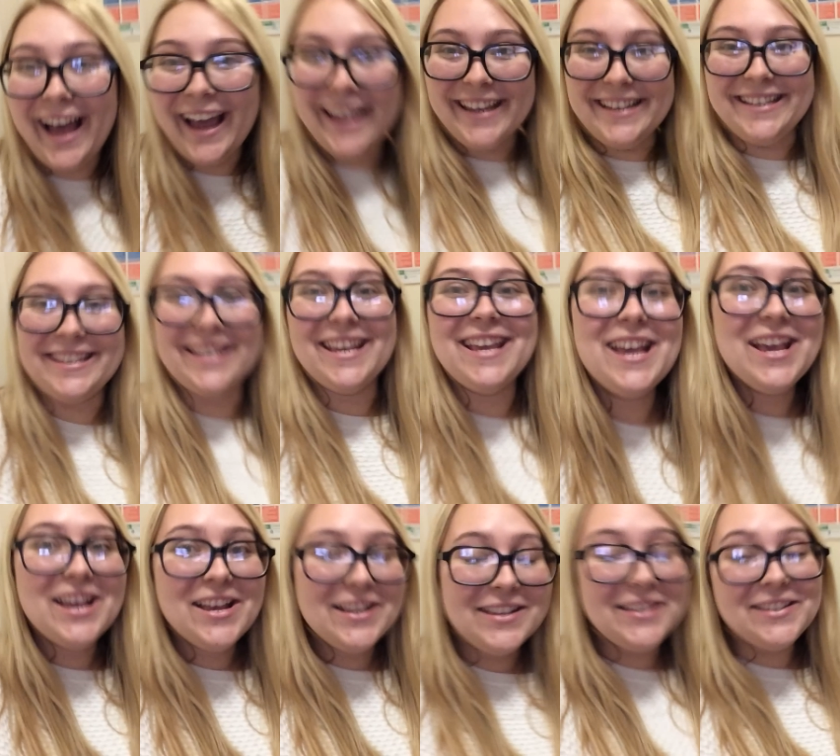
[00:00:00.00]
night
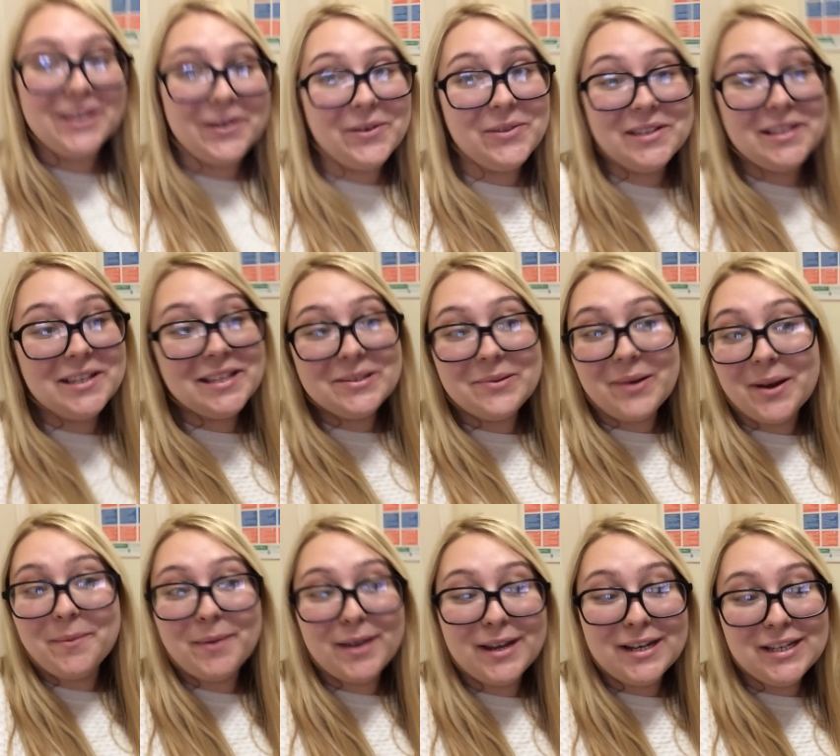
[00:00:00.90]
so this is
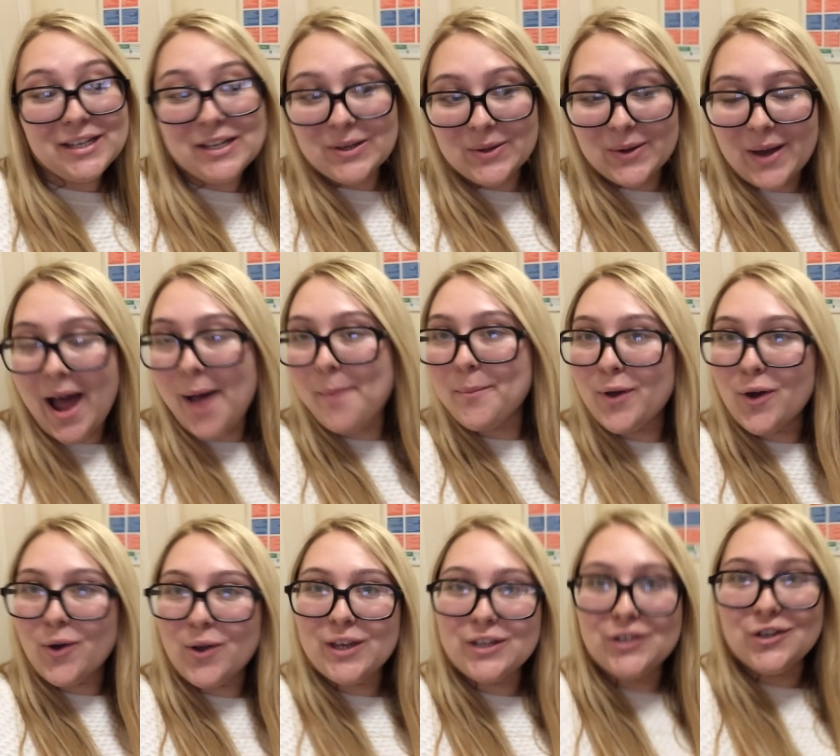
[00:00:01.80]
what I'm gonna do I'm
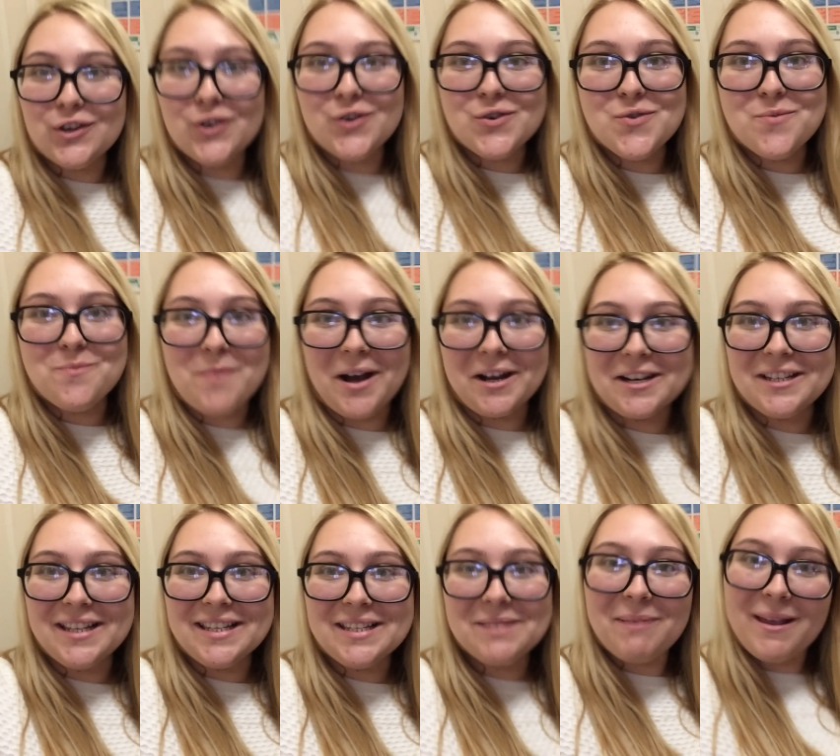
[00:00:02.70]
going to
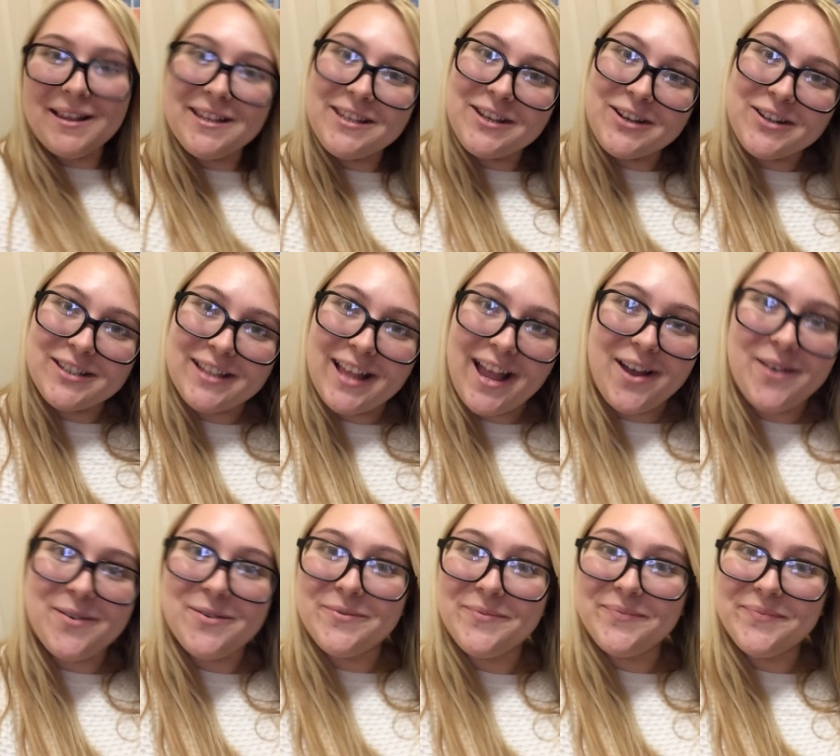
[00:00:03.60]
Marks and Spencer's
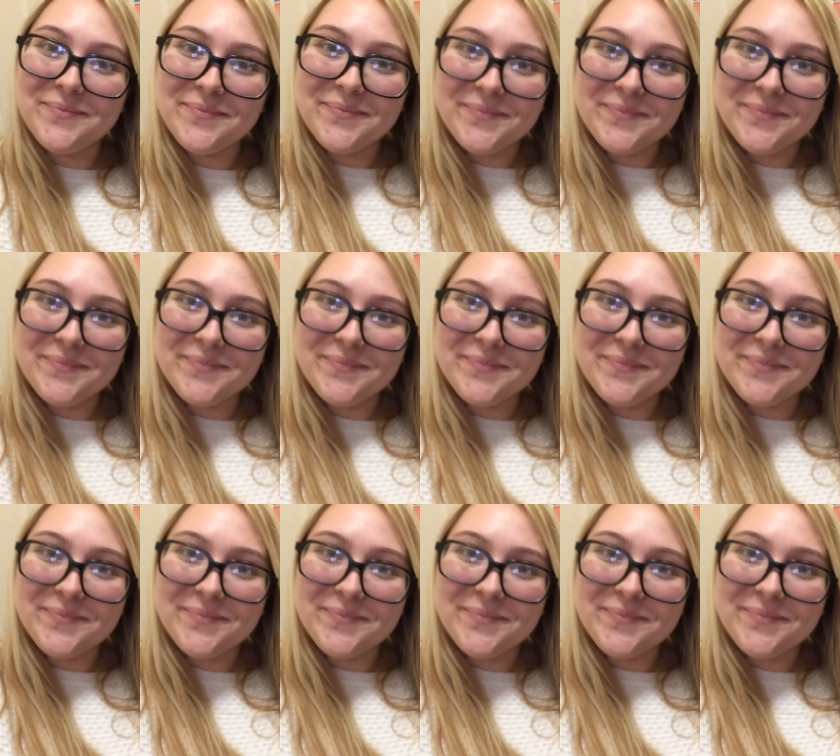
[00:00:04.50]
now